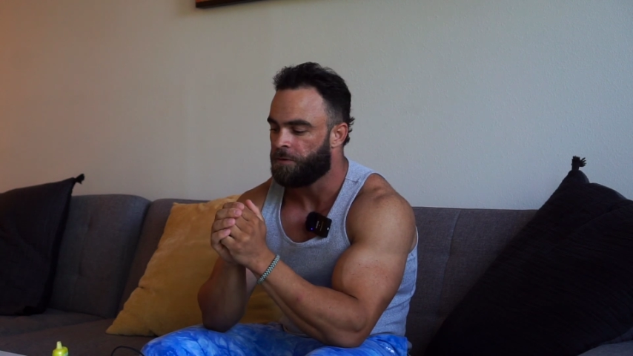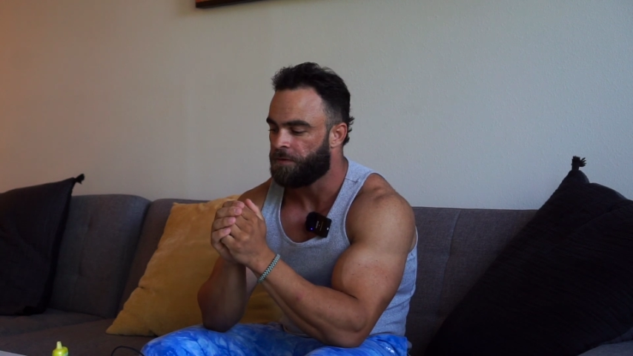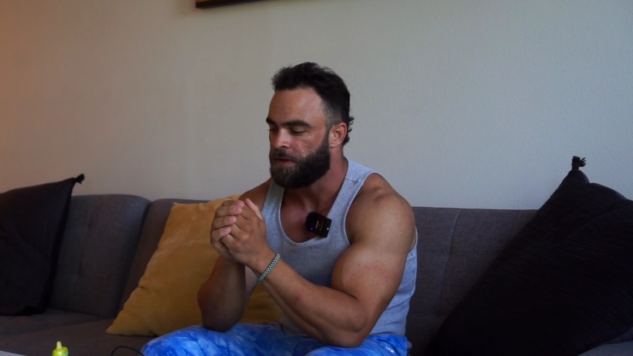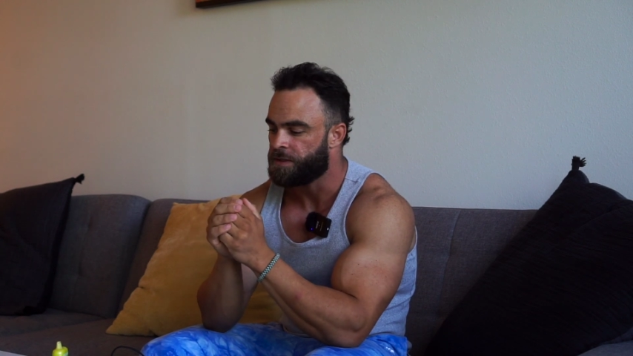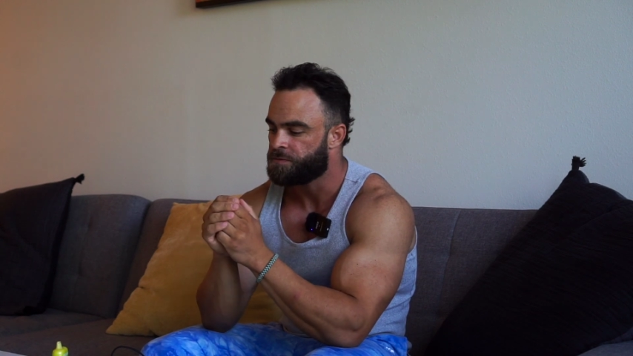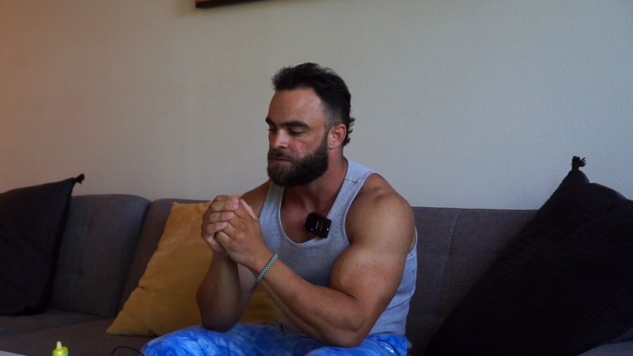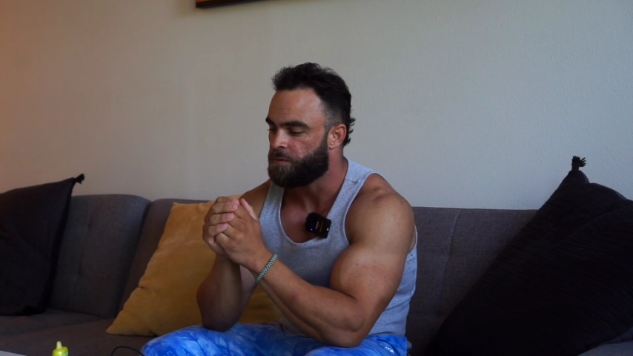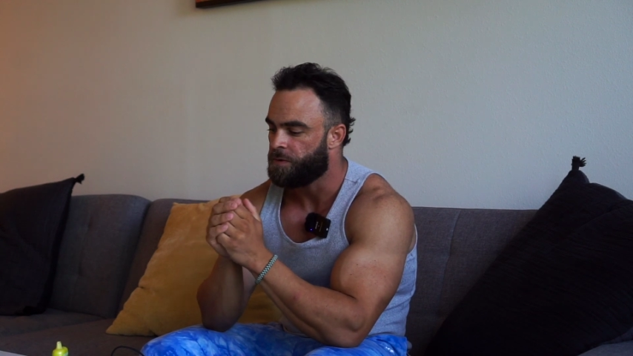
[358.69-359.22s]
And
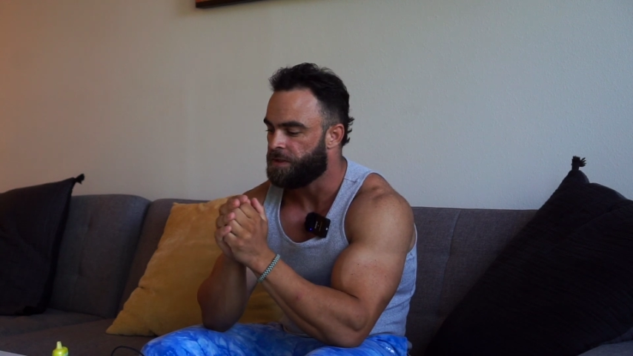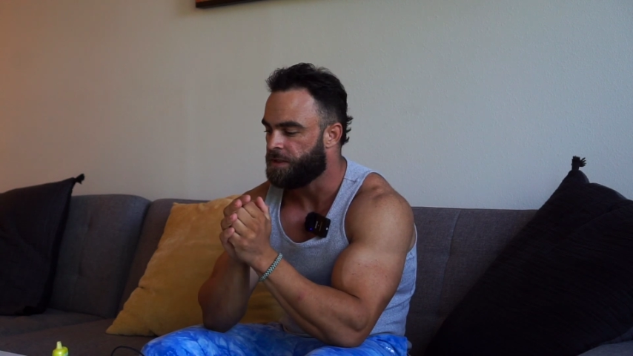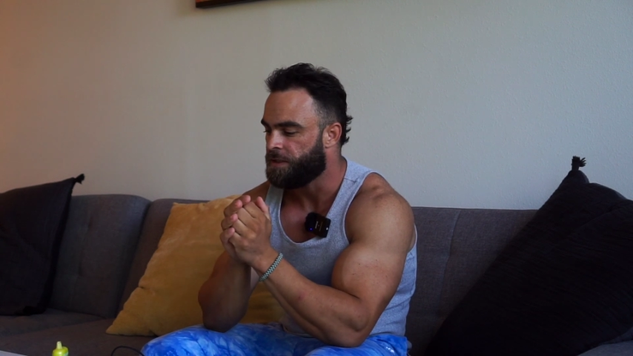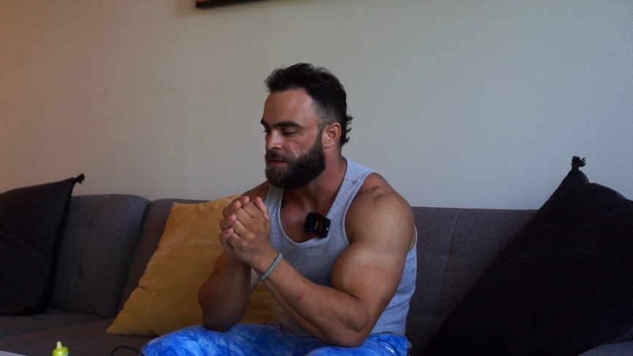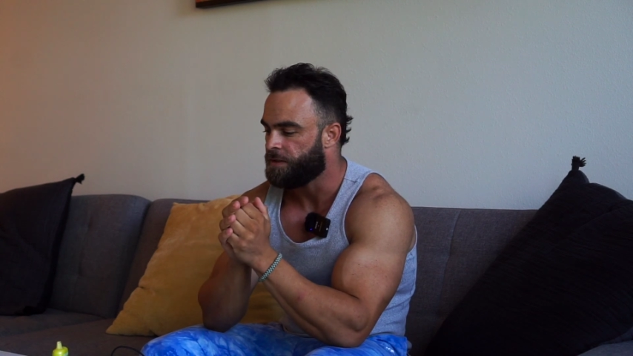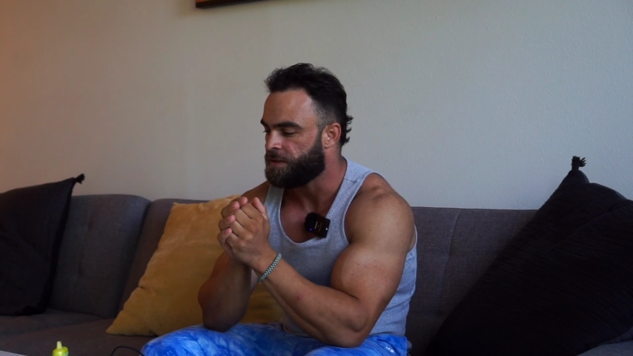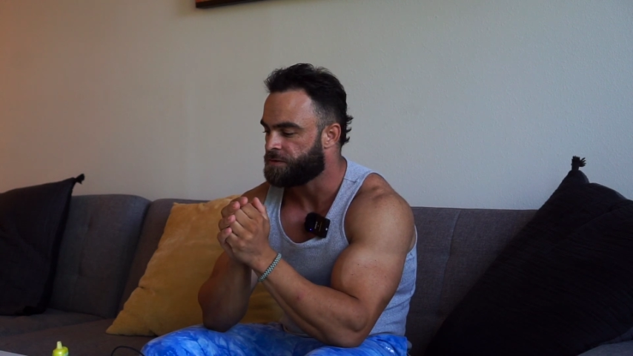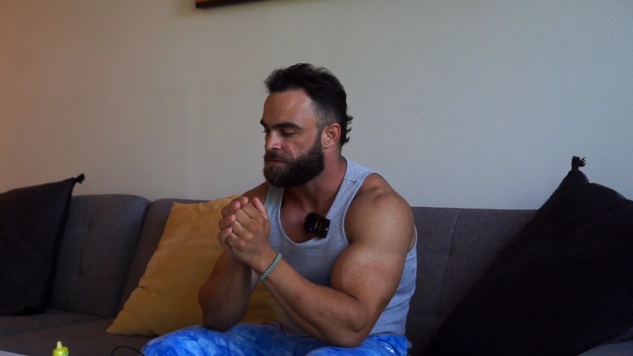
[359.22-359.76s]
that's what we
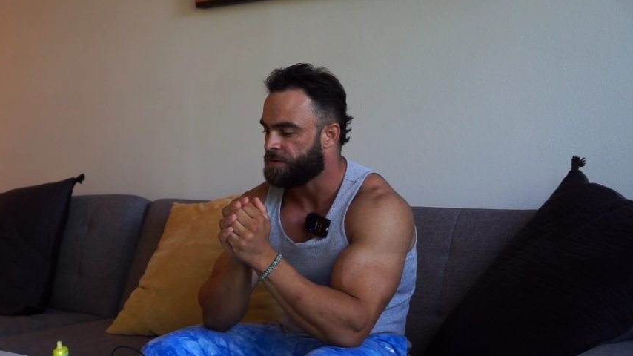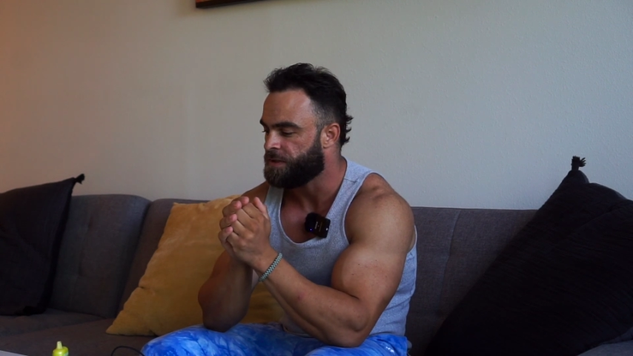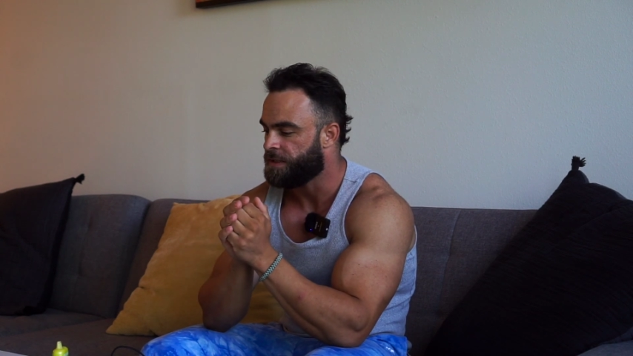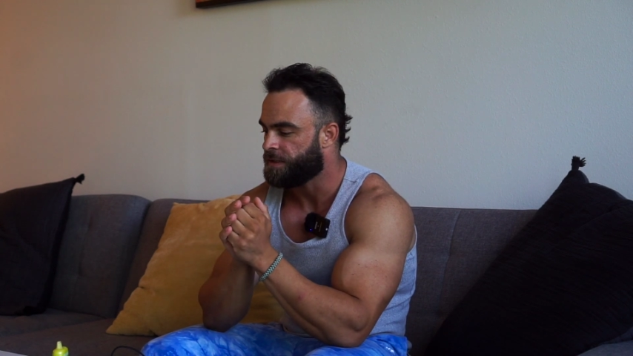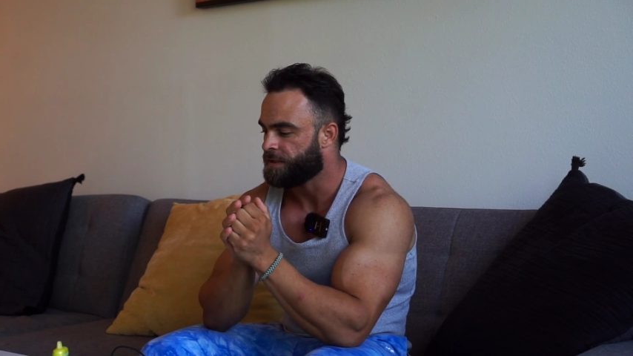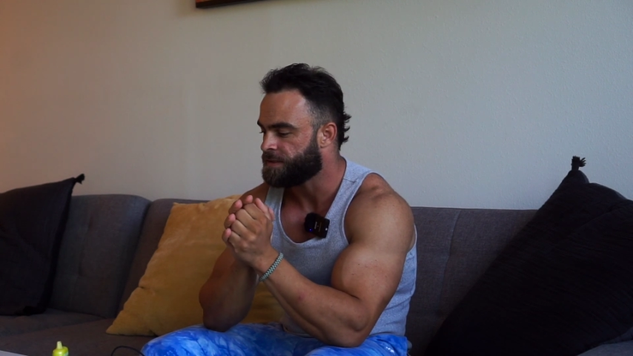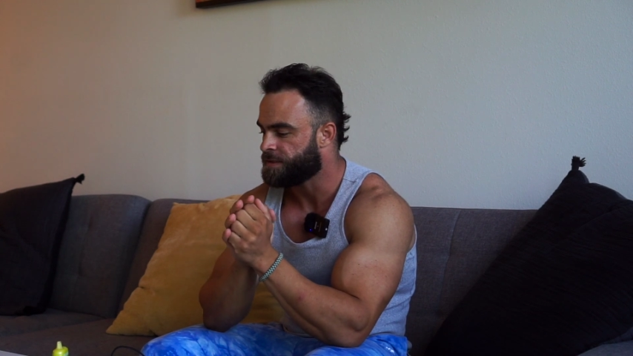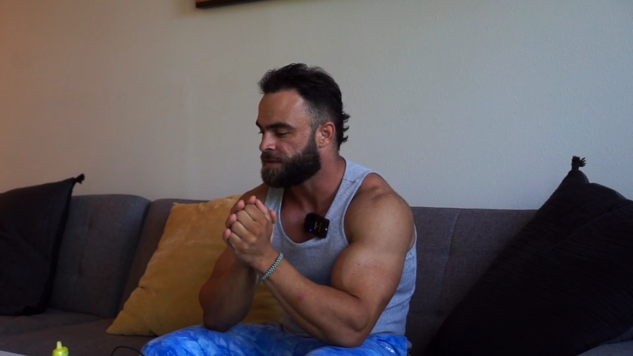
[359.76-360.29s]
need
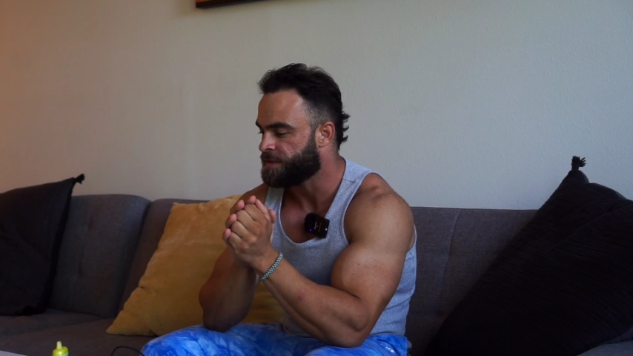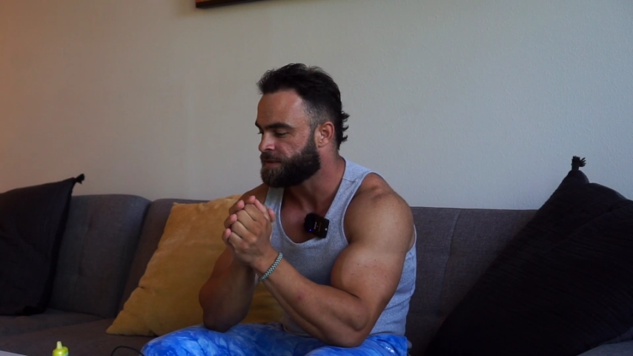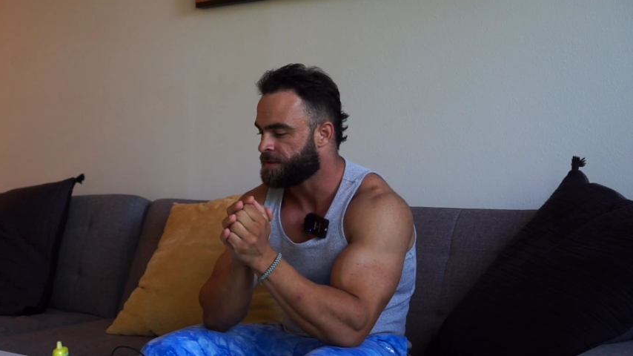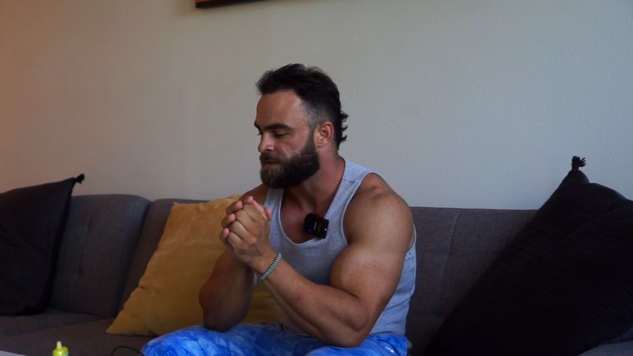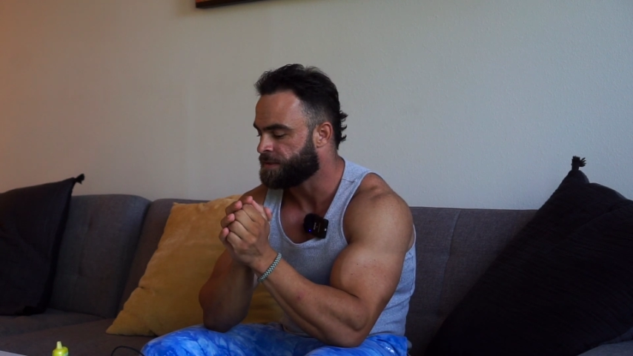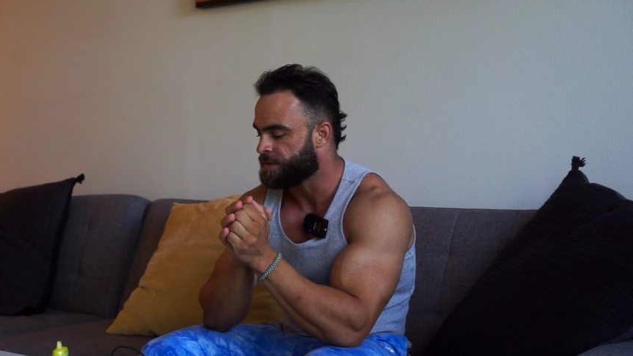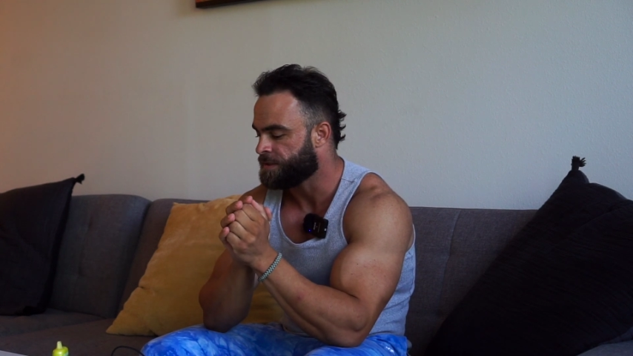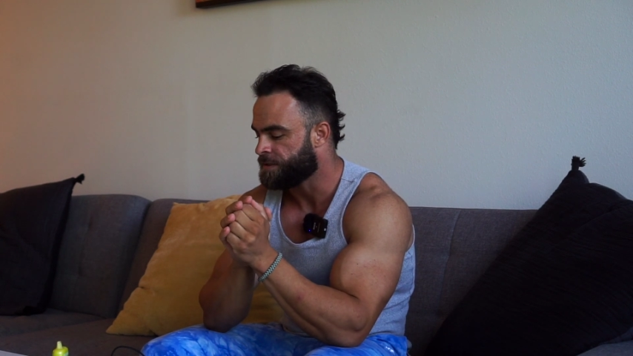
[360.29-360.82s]

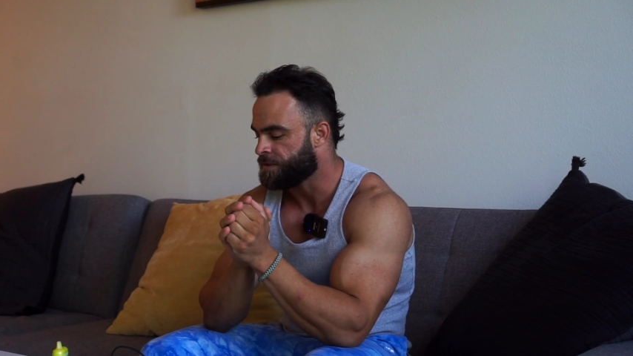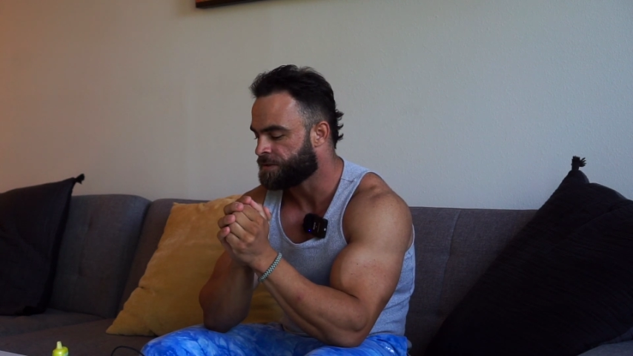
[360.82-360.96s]
consistency.